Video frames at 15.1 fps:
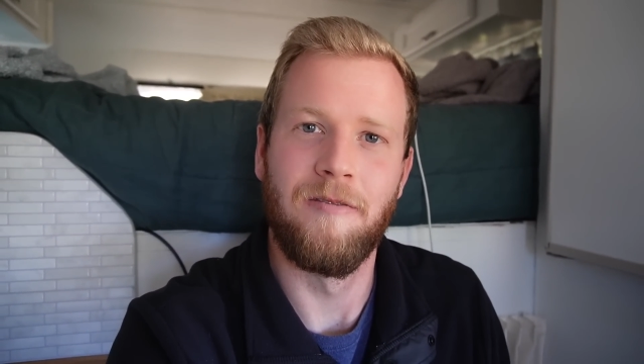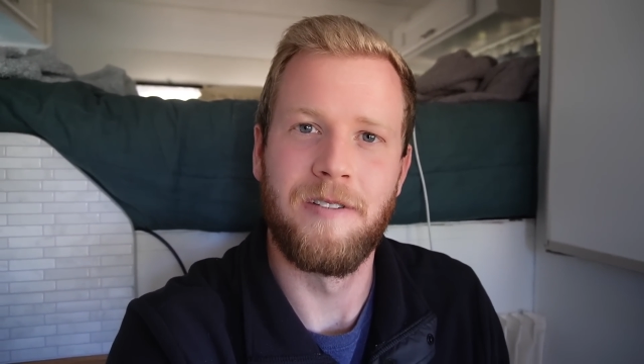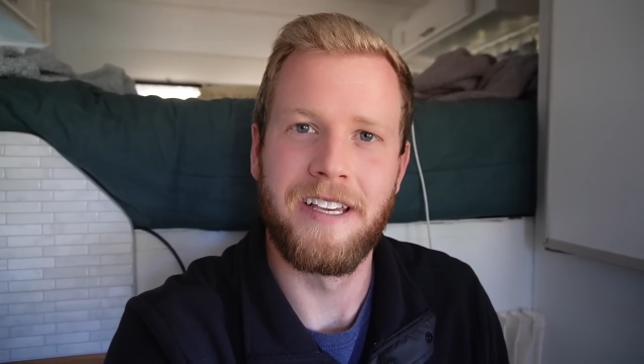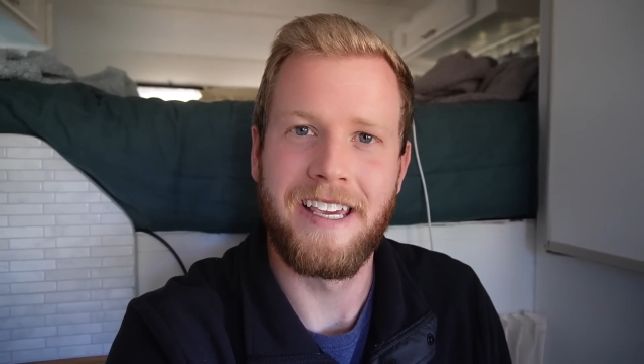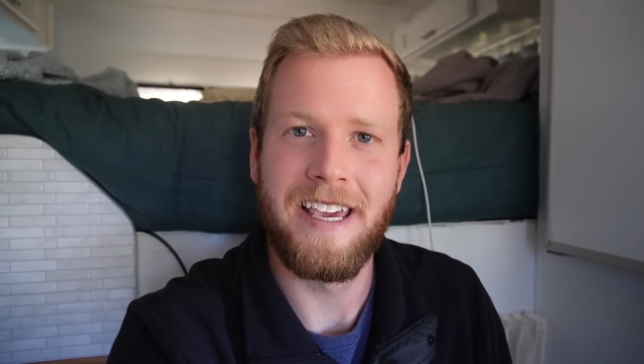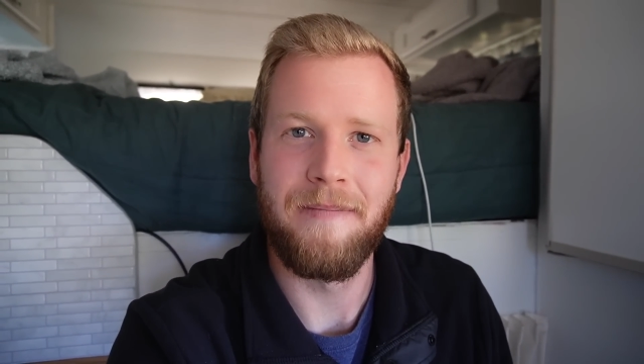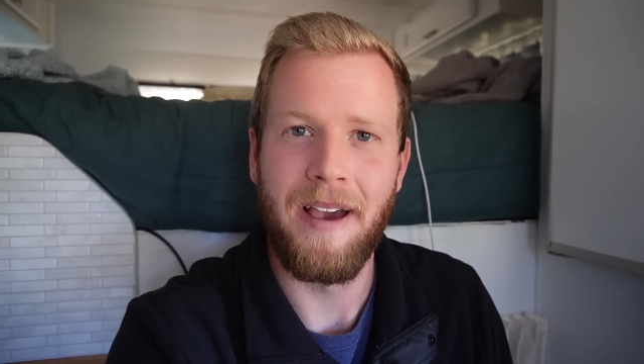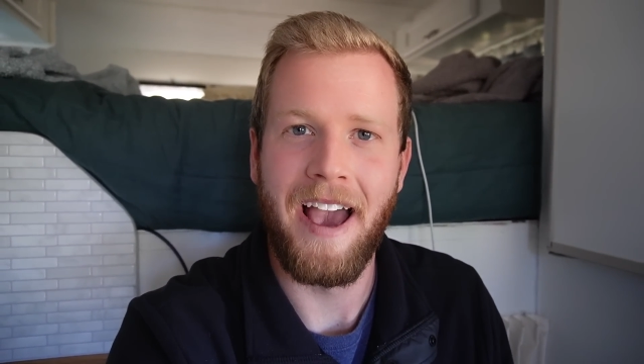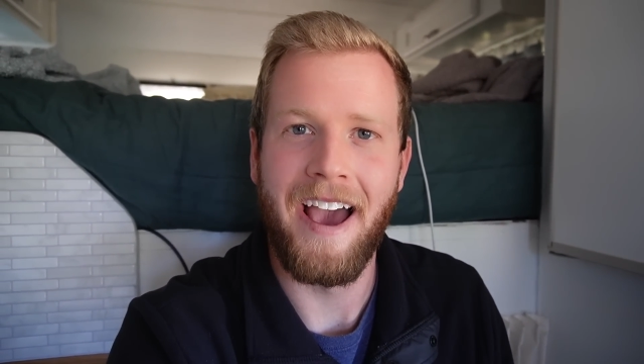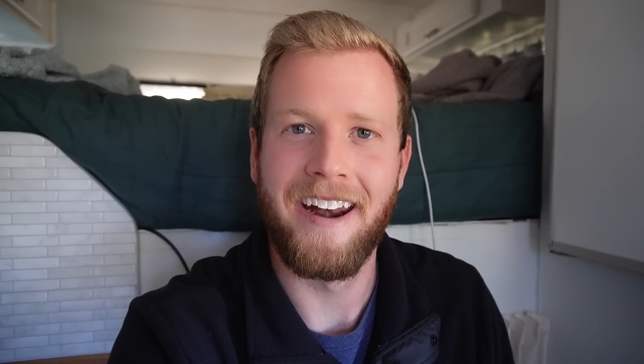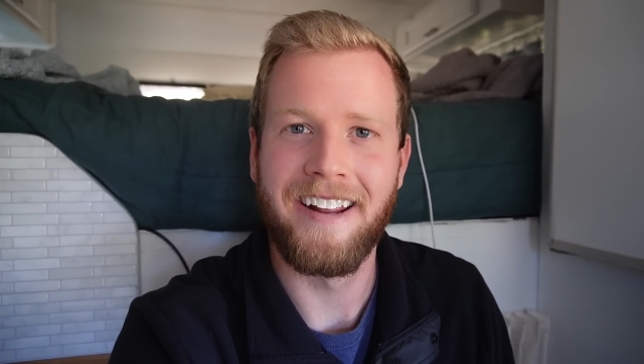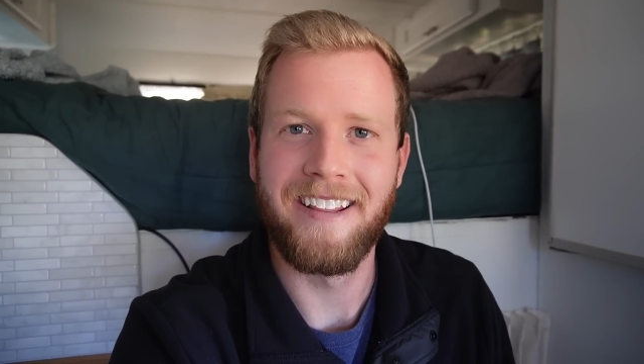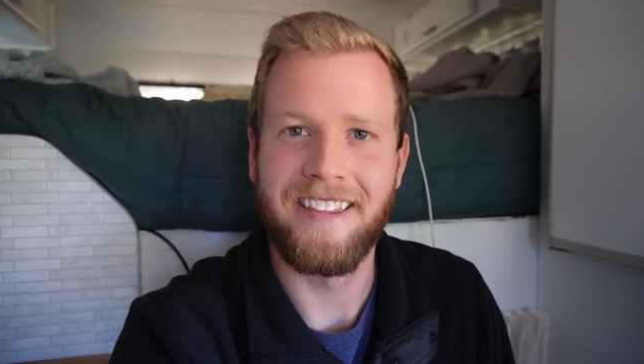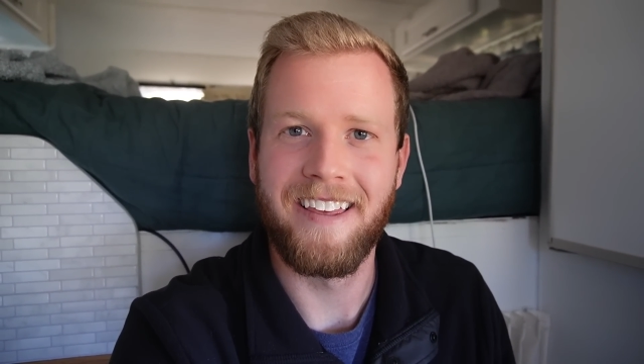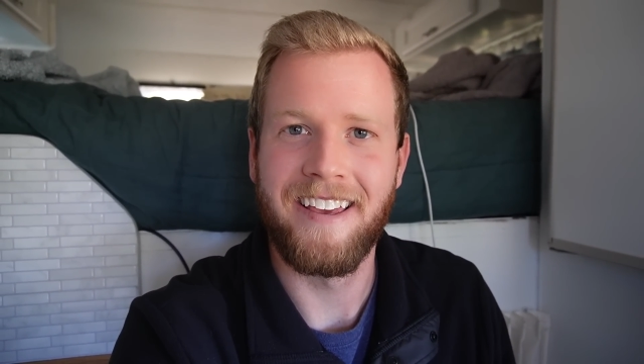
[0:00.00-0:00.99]
we keep
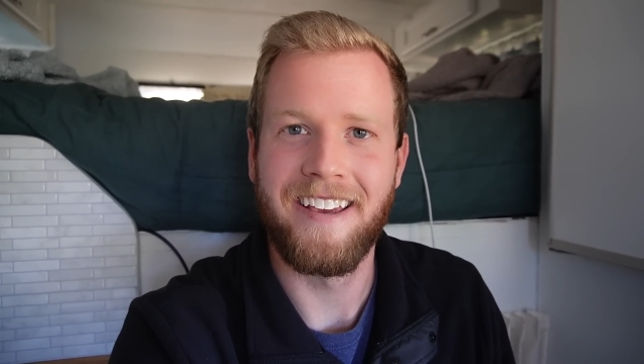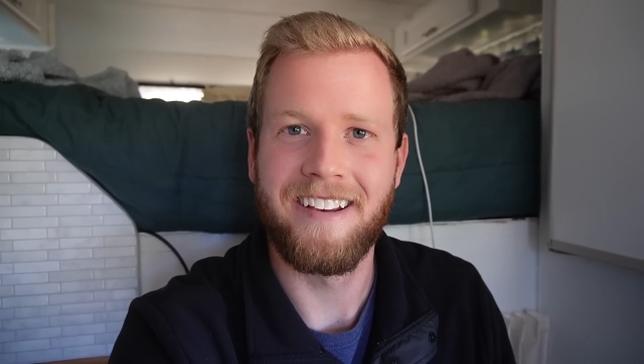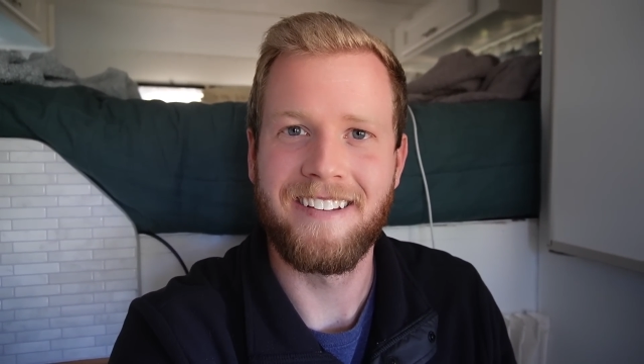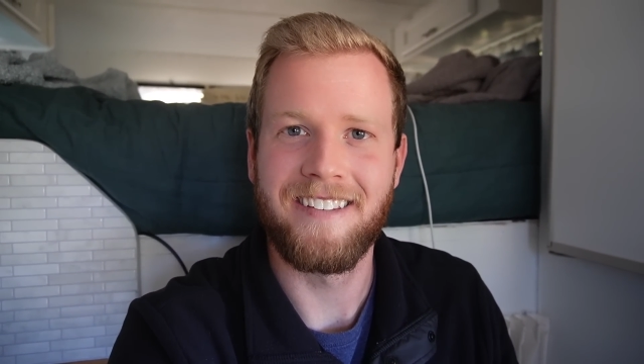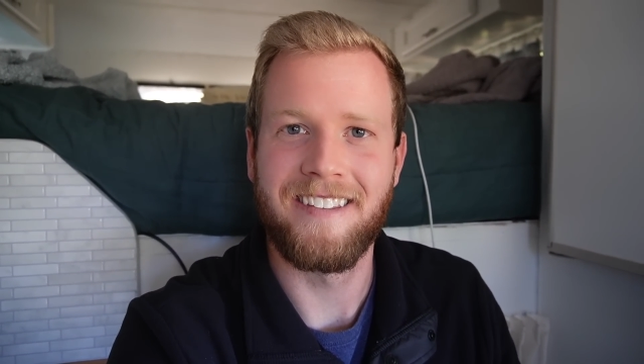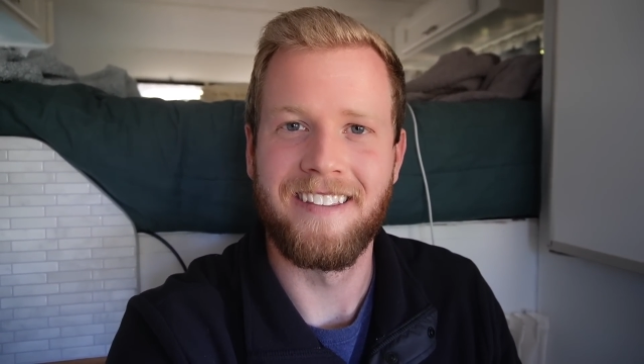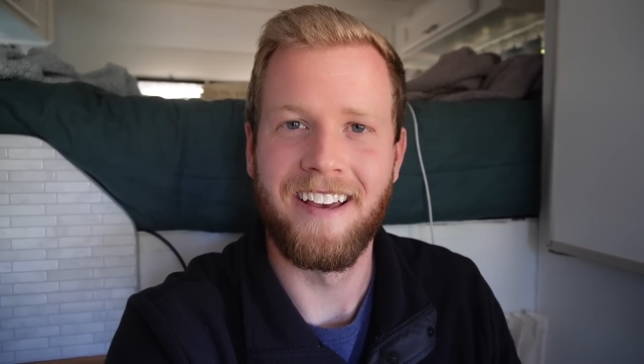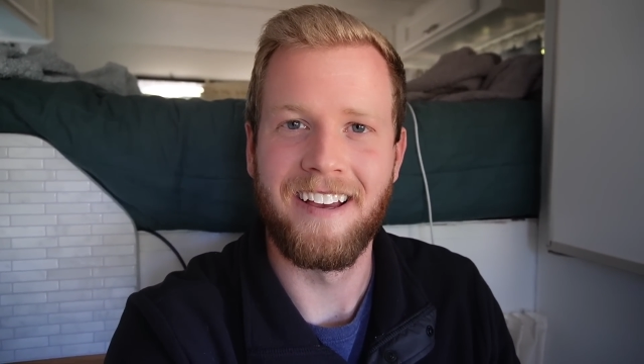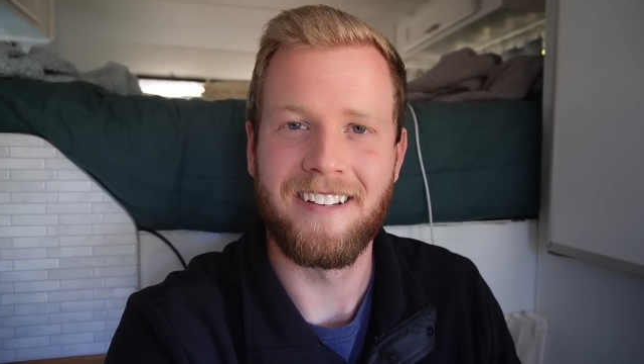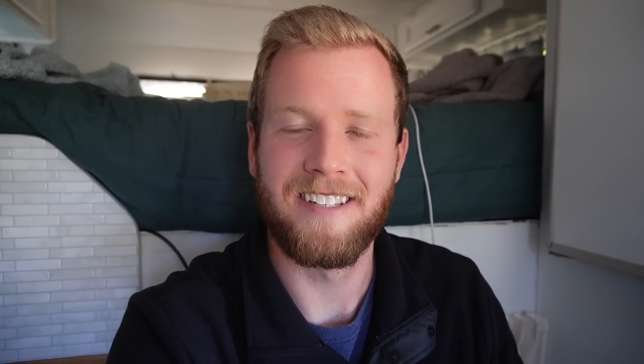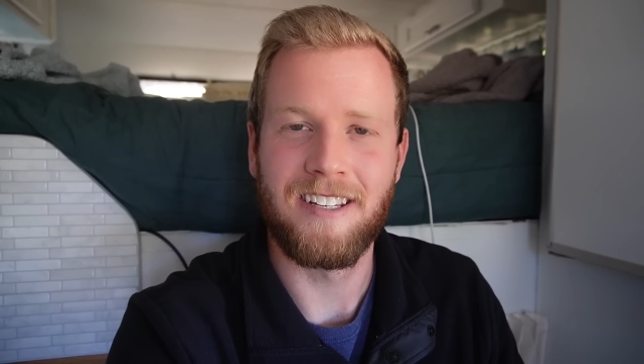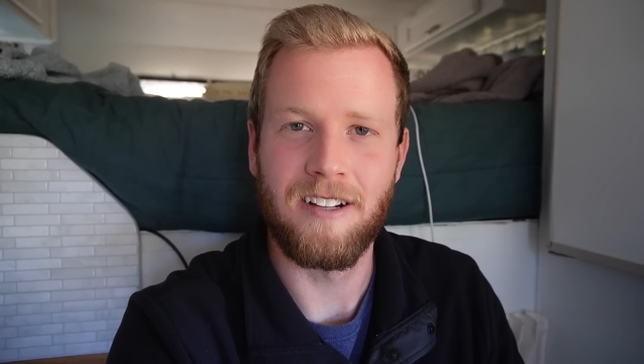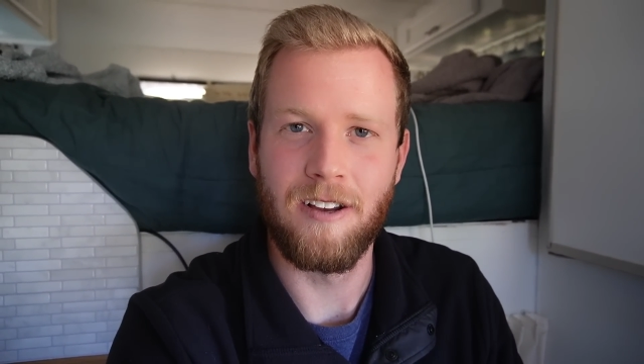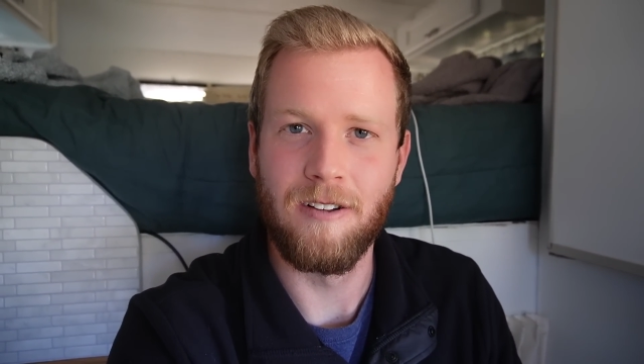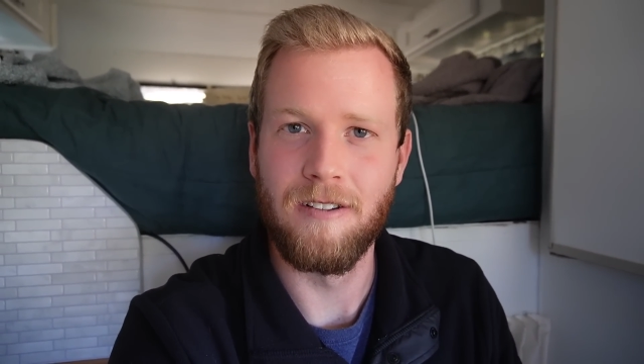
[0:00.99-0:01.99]
adding things that
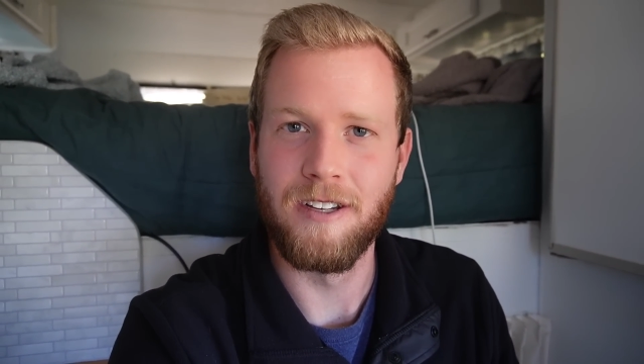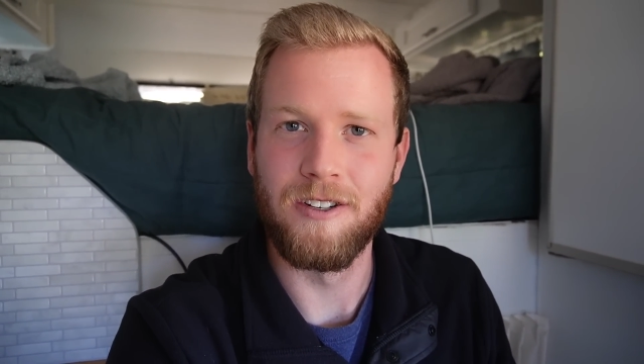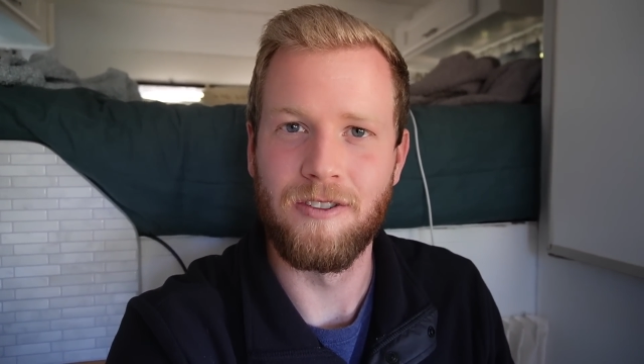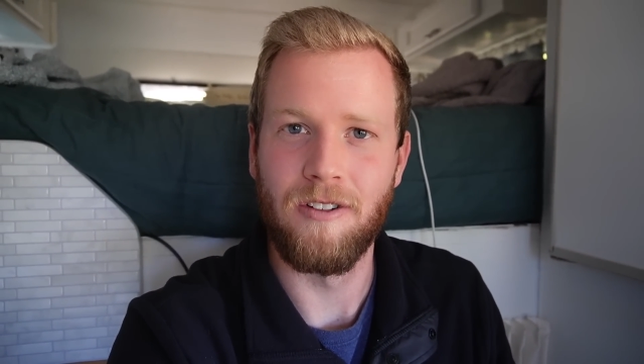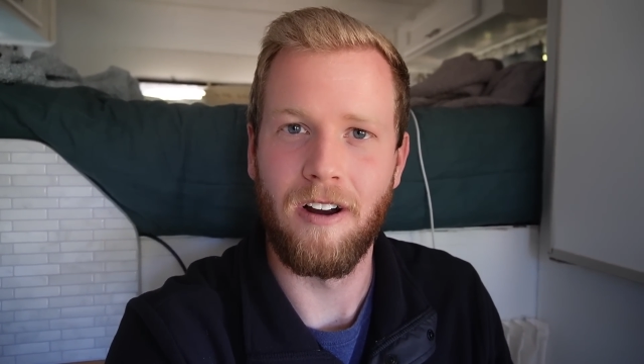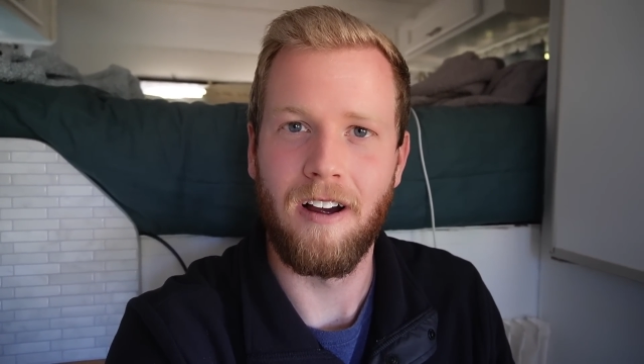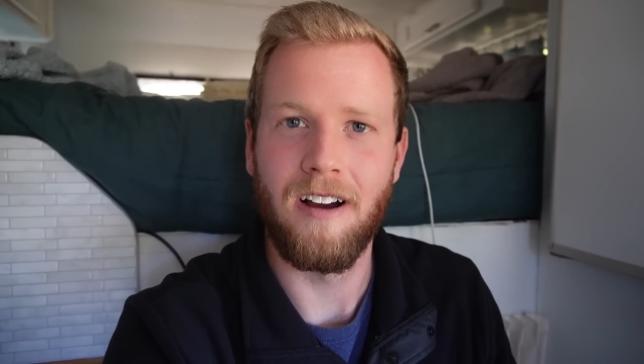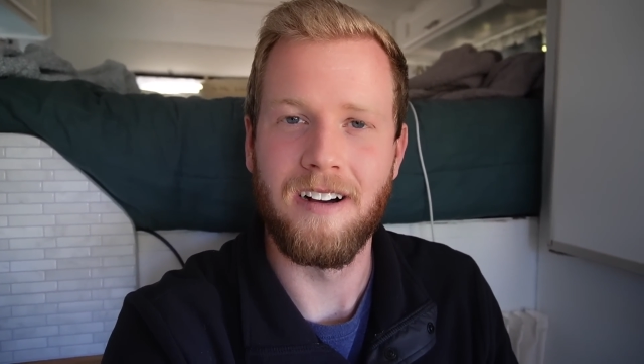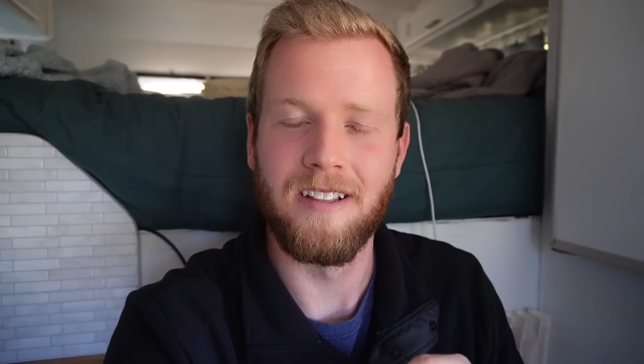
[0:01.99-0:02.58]
slowly draw